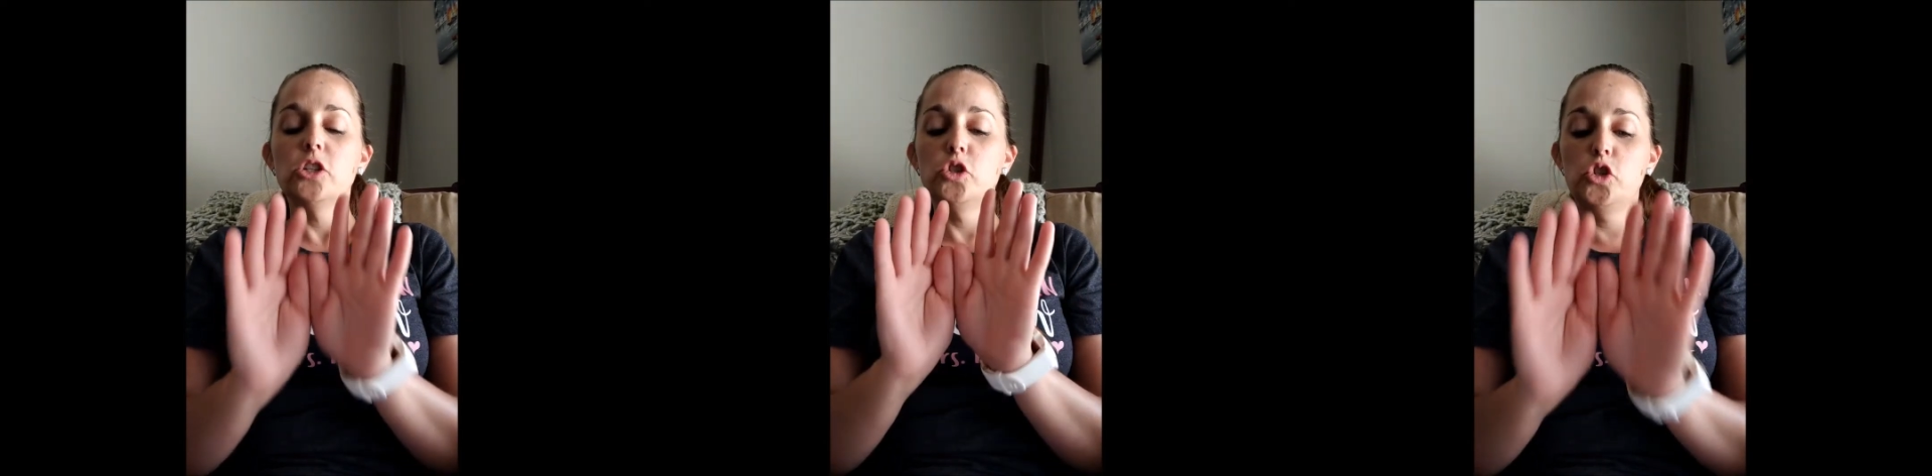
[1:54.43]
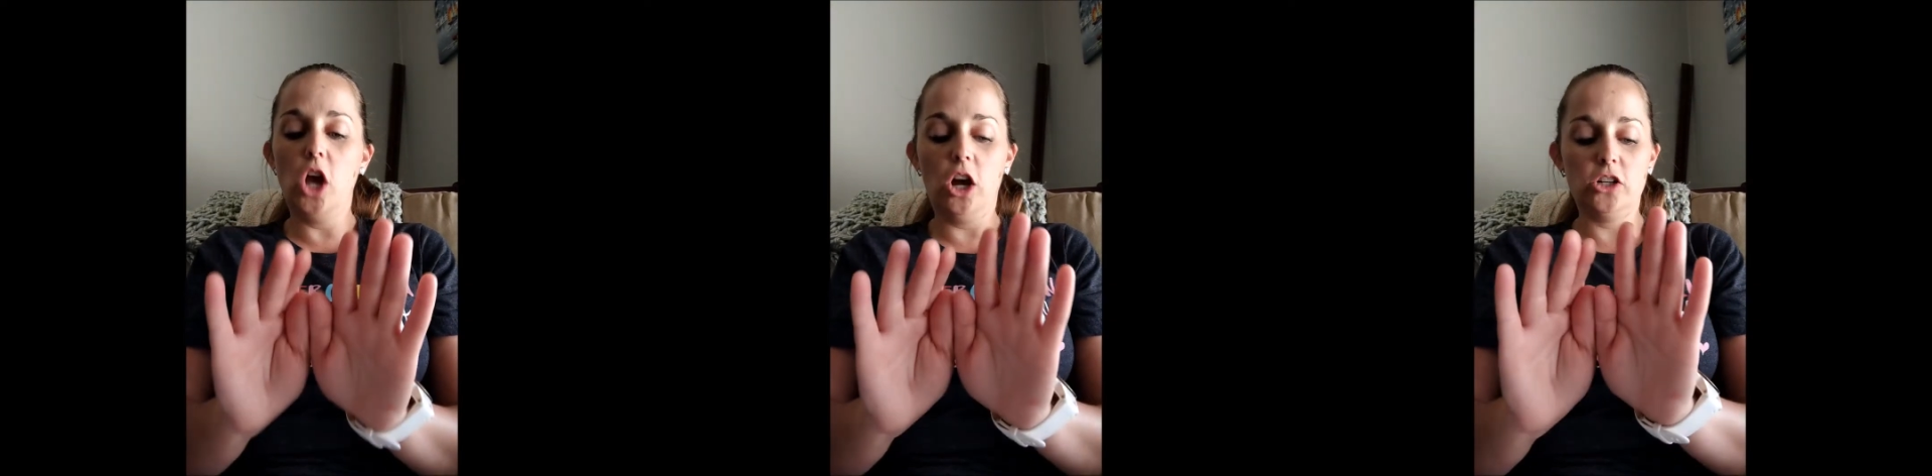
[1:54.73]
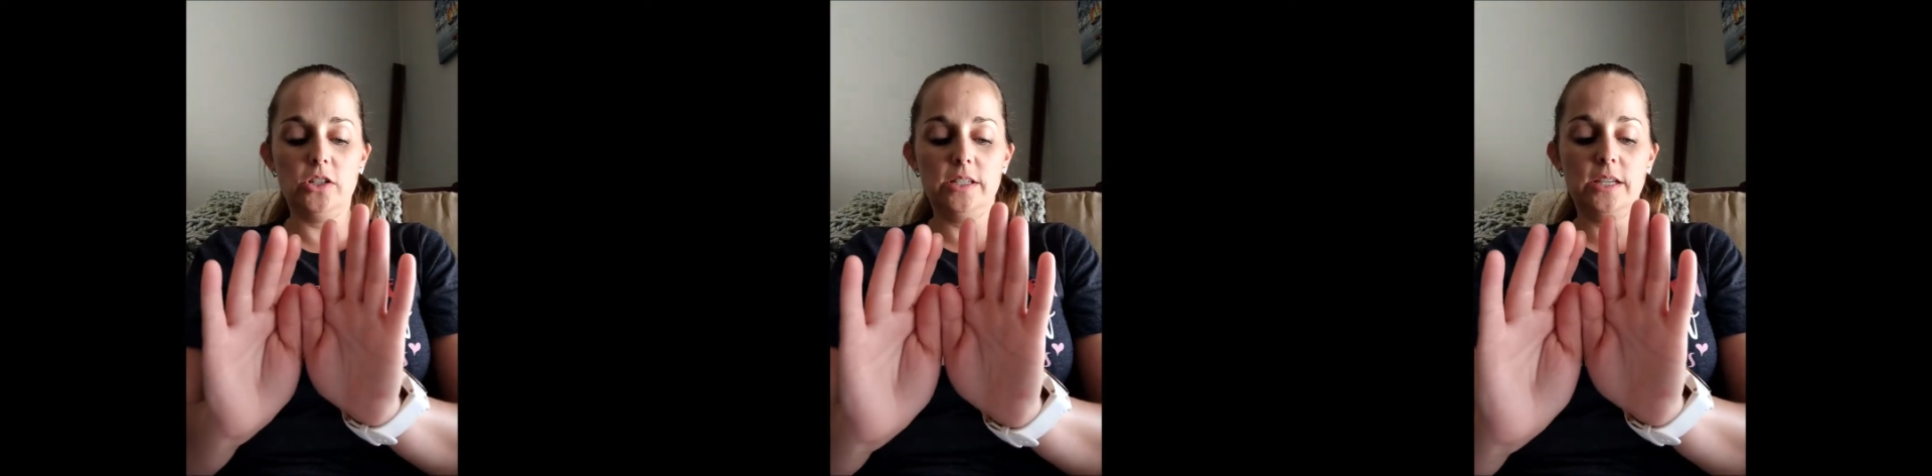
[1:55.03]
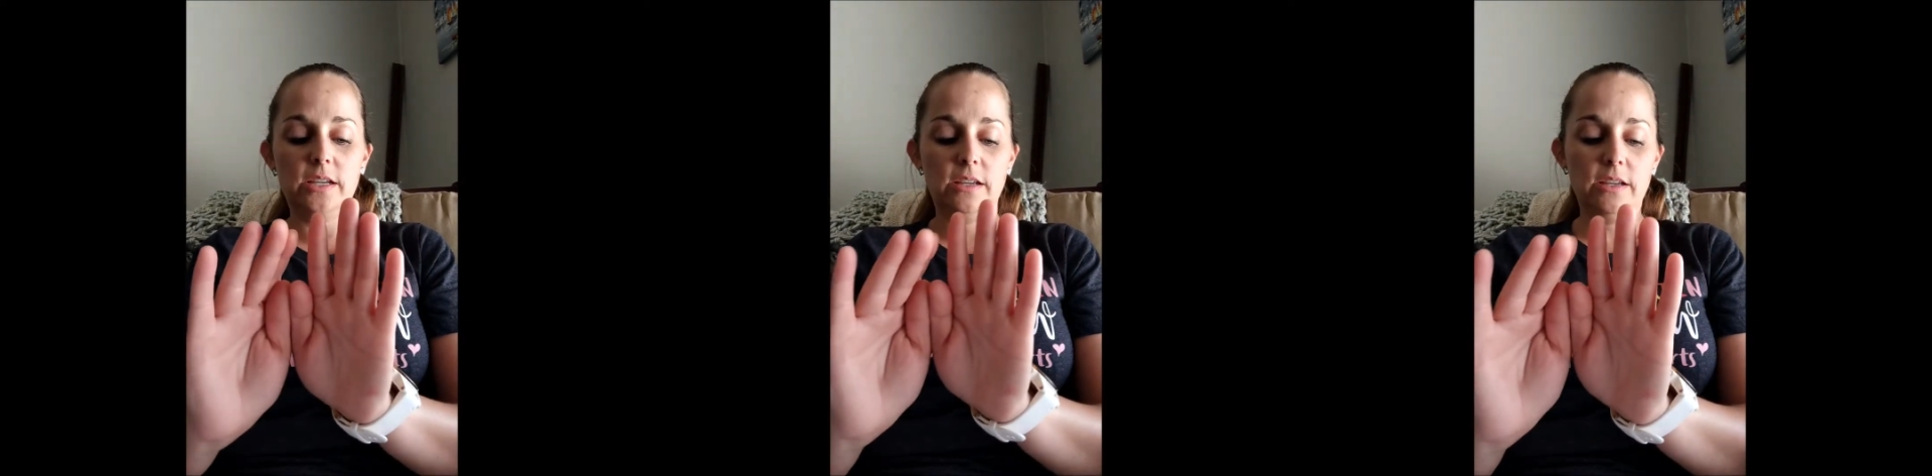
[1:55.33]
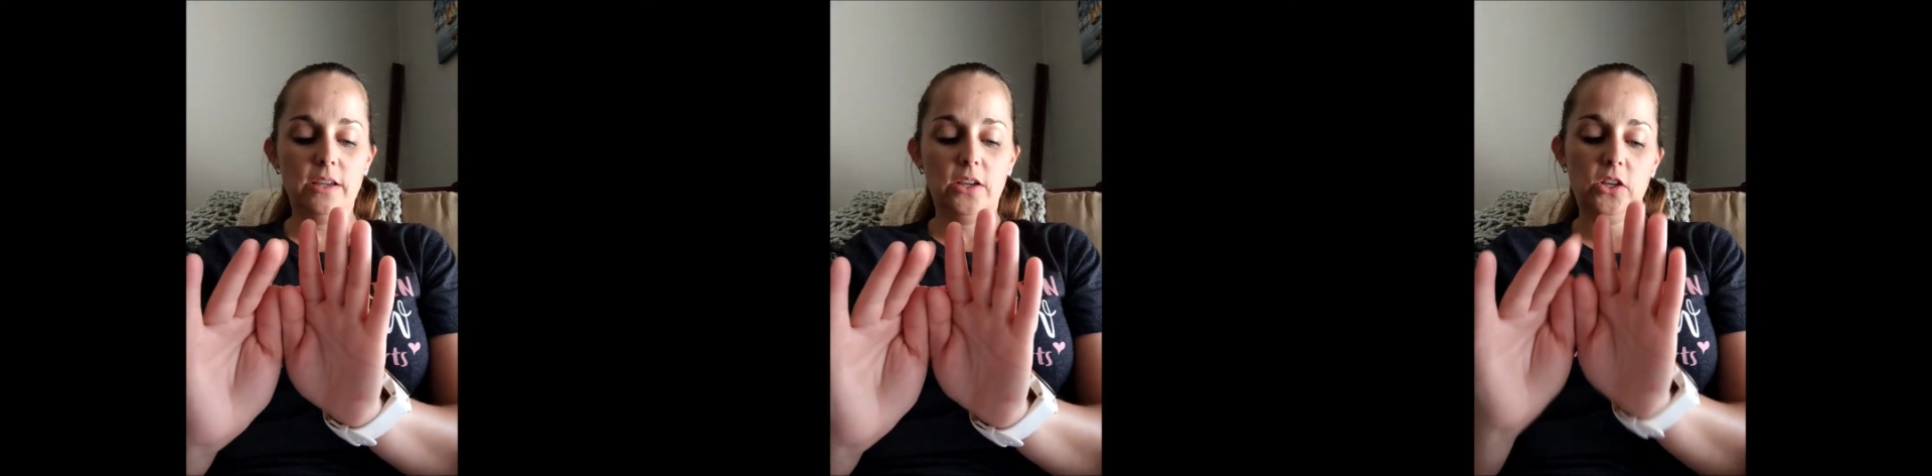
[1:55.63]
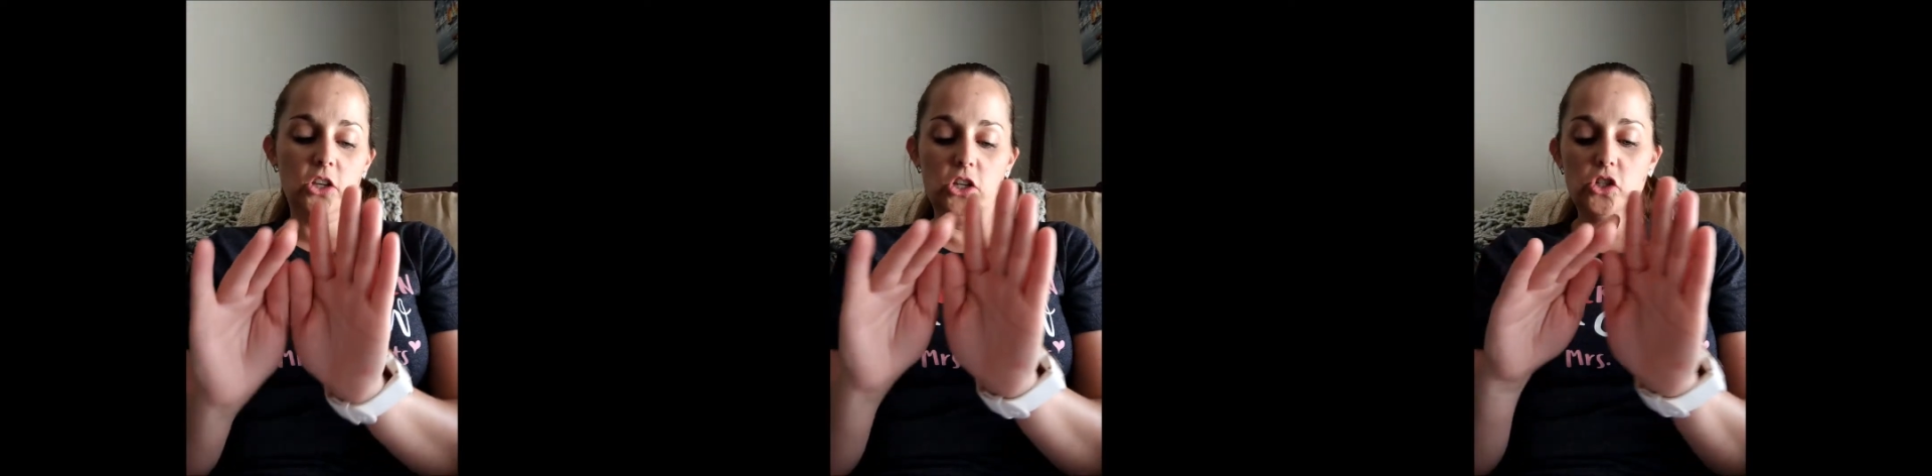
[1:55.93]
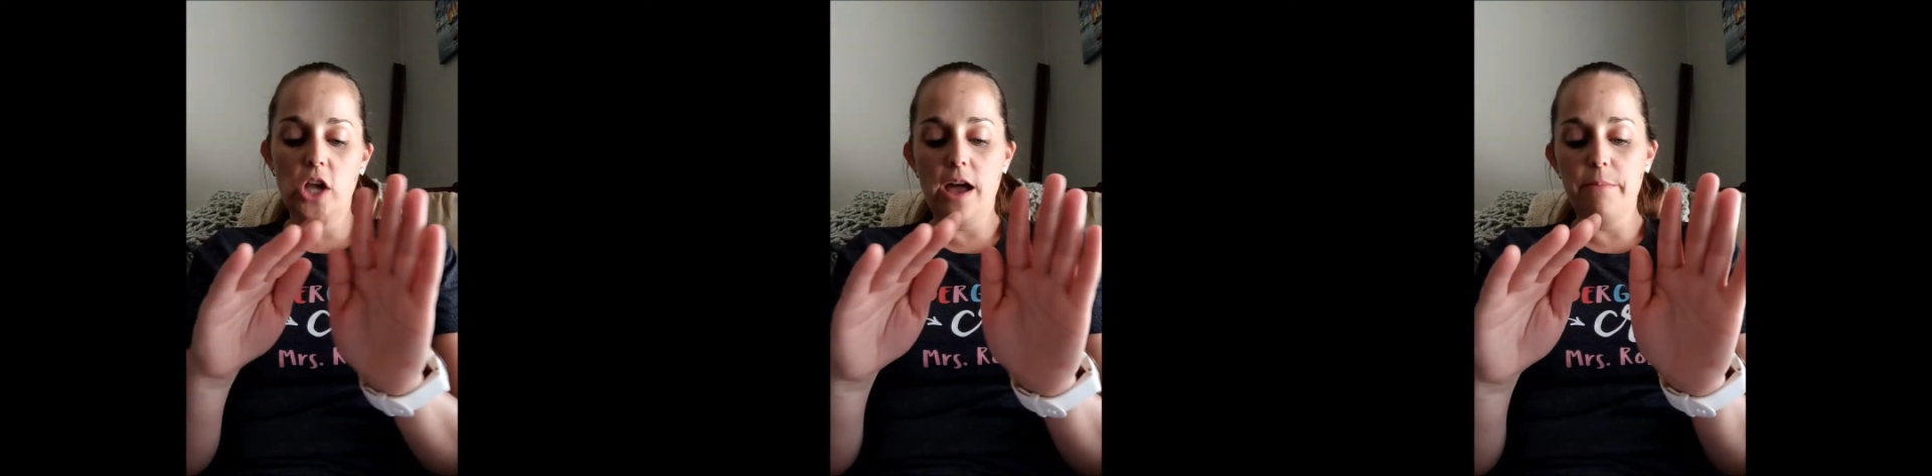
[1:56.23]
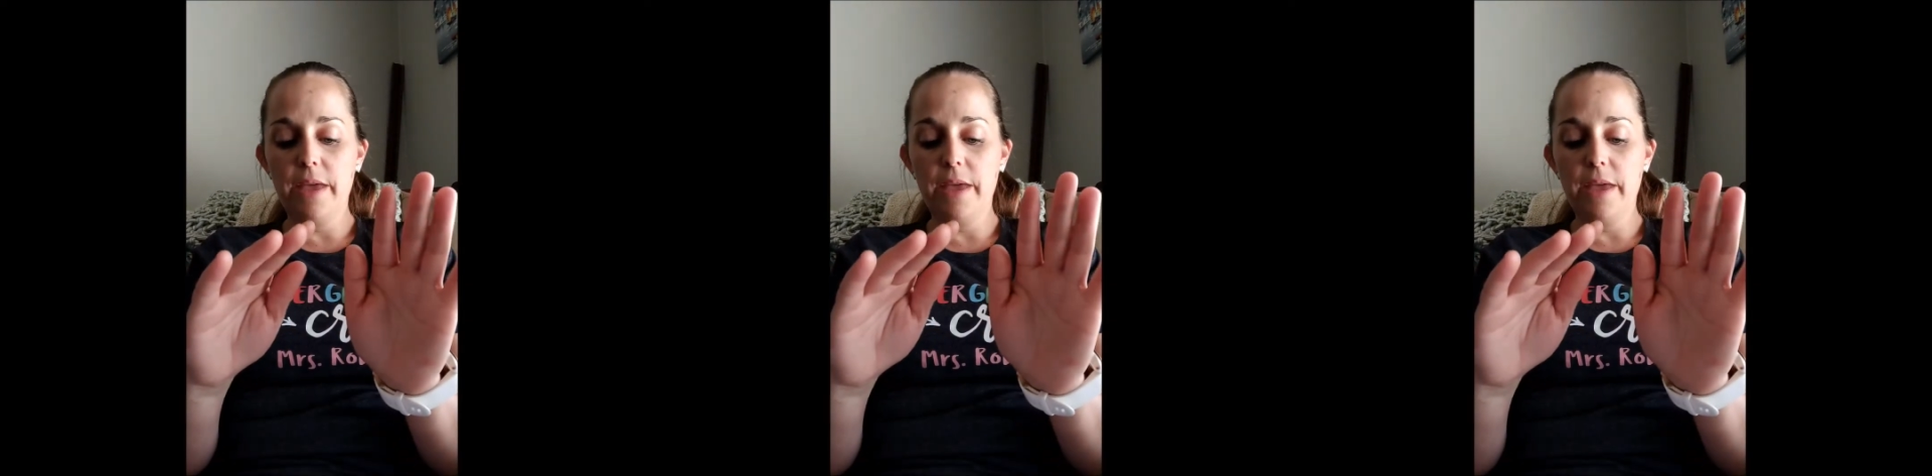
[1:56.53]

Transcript: Chart. Good job.